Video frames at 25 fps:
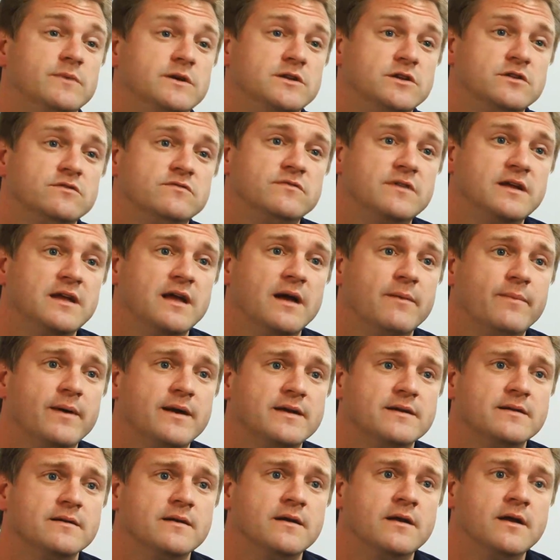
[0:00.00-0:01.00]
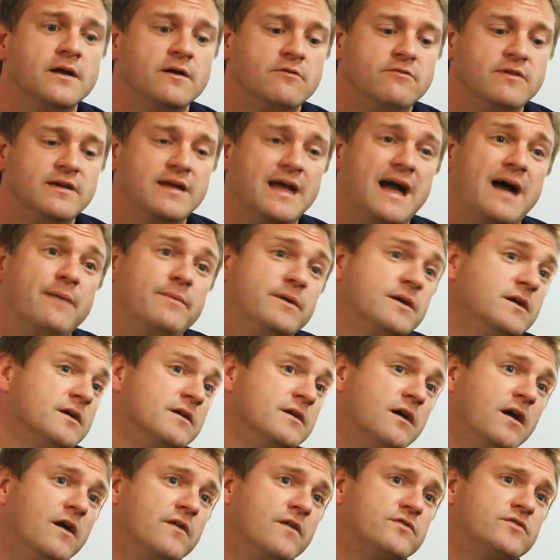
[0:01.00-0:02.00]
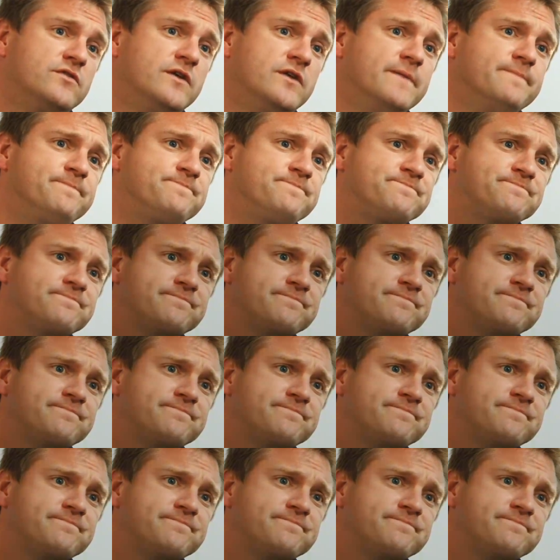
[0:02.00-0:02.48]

when you're rehabbing a calf strain.